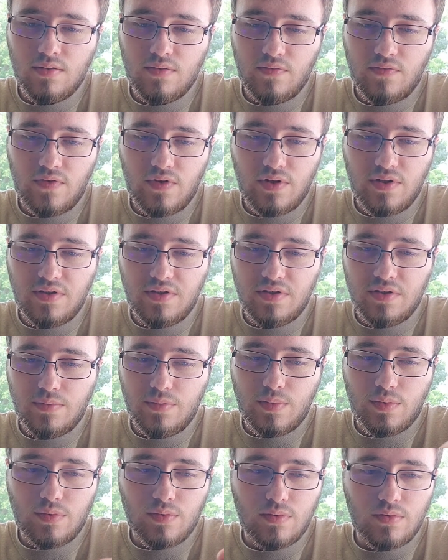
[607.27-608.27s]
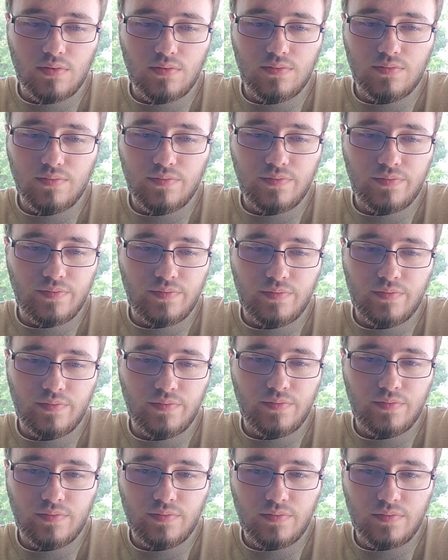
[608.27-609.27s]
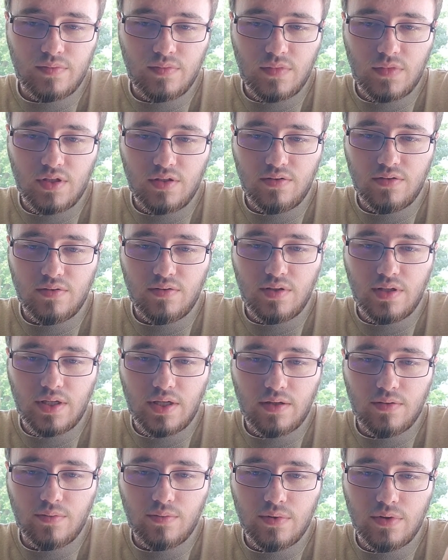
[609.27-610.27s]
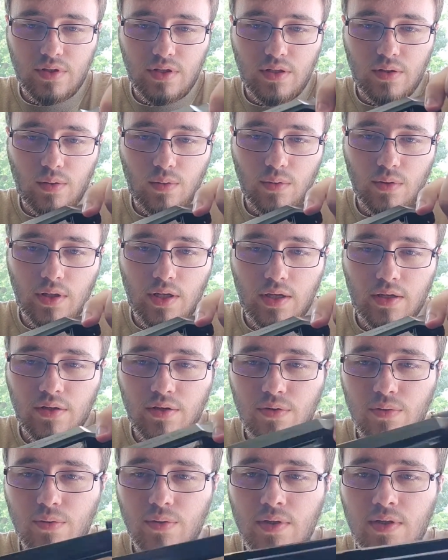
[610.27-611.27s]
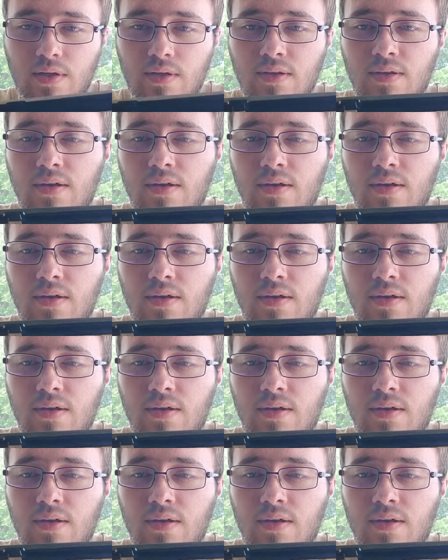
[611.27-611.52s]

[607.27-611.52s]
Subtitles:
Very simple. There's not really a whole lot to it.